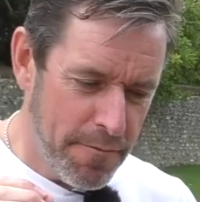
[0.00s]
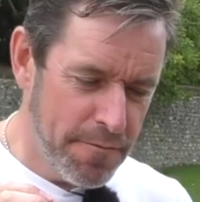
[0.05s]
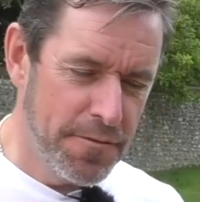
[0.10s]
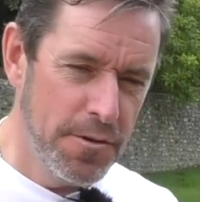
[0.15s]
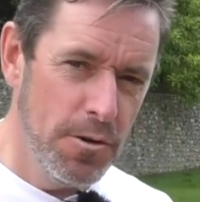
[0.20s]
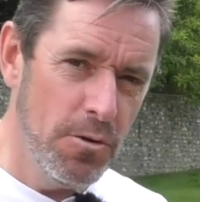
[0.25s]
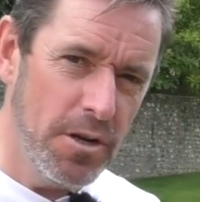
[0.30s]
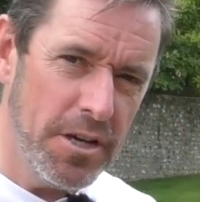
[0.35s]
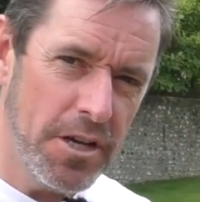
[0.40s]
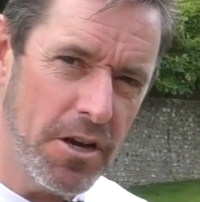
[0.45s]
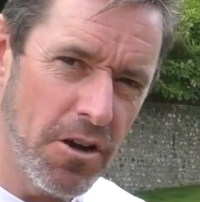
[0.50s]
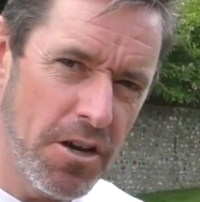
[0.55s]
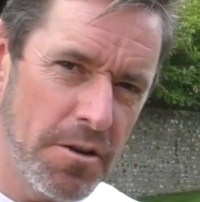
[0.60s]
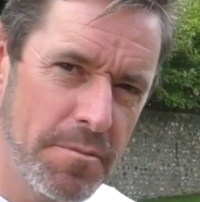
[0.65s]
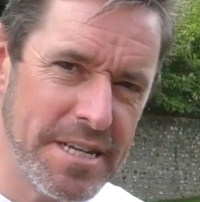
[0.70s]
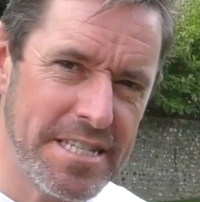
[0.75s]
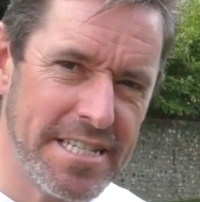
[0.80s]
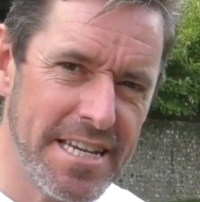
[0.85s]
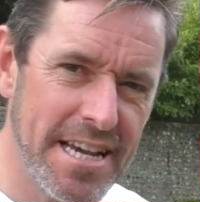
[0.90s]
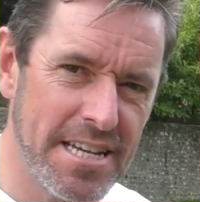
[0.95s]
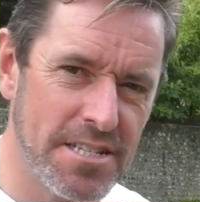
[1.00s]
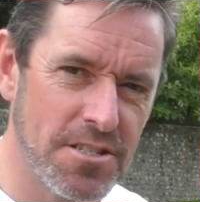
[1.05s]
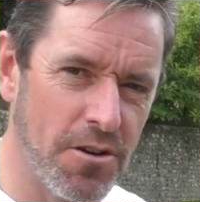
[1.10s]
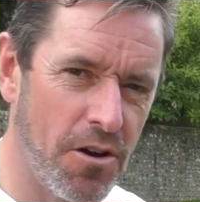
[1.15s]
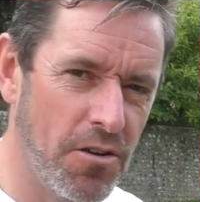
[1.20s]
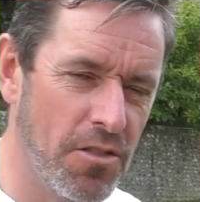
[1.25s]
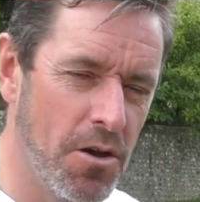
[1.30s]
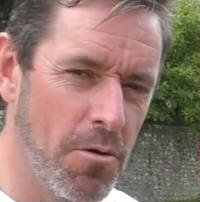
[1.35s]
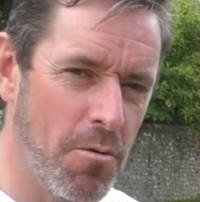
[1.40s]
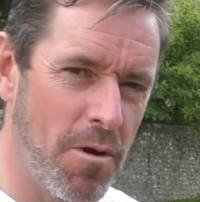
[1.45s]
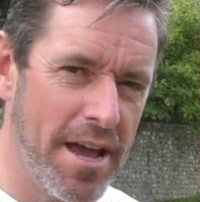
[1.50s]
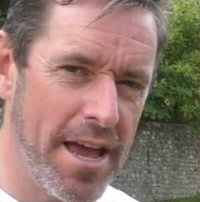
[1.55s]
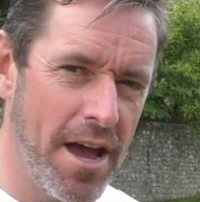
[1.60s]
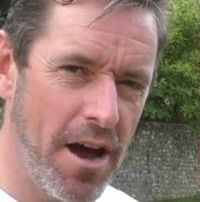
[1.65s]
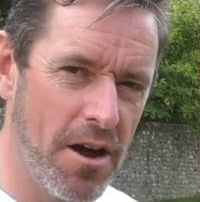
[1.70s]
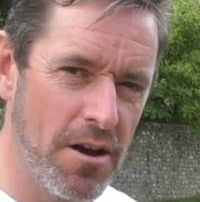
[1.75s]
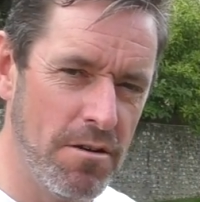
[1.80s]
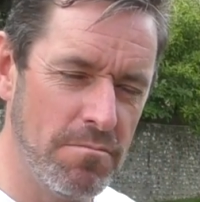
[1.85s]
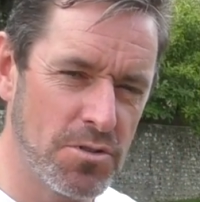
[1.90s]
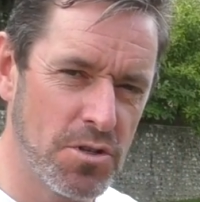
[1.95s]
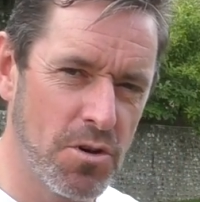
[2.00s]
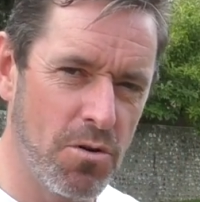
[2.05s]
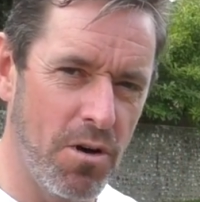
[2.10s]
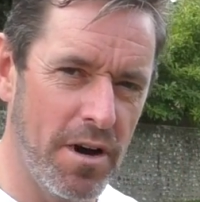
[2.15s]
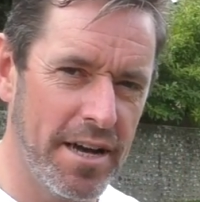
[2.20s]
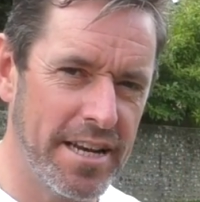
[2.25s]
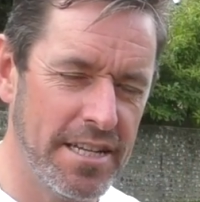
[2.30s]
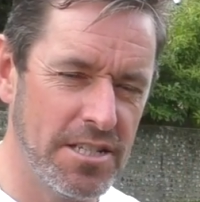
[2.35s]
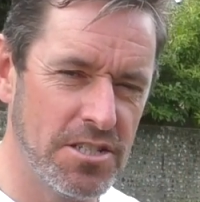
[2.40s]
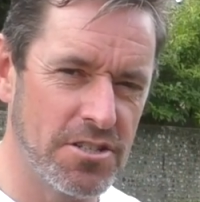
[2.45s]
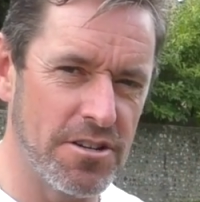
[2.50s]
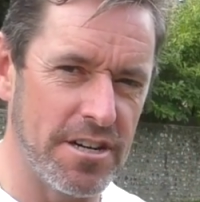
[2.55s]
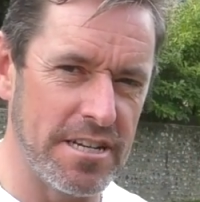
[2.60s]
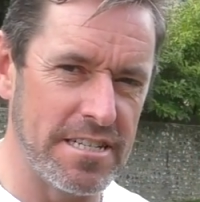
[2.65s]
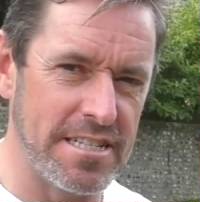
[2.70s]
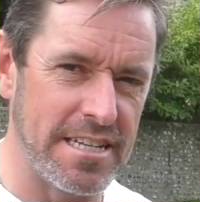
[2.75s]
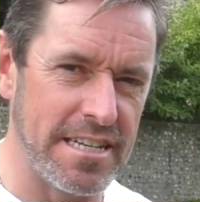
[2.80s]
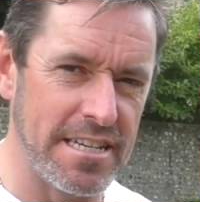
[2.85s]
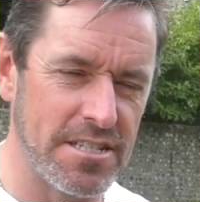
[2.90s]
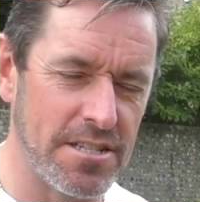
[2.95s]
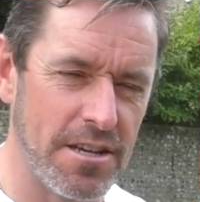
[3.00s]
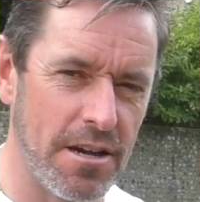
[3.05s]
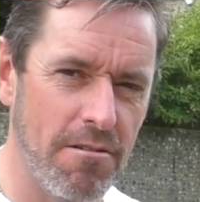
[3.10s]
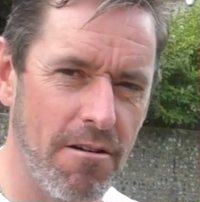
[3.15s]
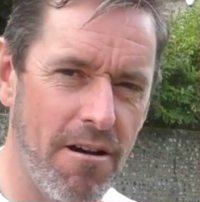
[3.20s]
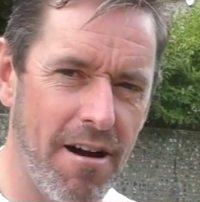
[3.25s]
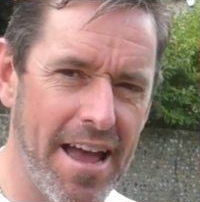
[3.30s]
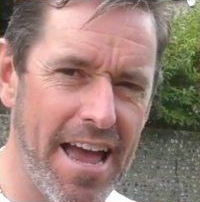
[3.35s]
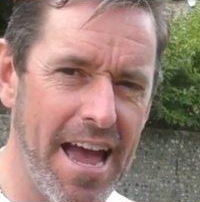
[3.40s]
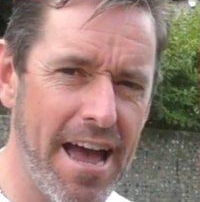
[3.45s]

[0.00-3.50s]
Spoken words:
fuel economy test on the way home is quite interesting. So I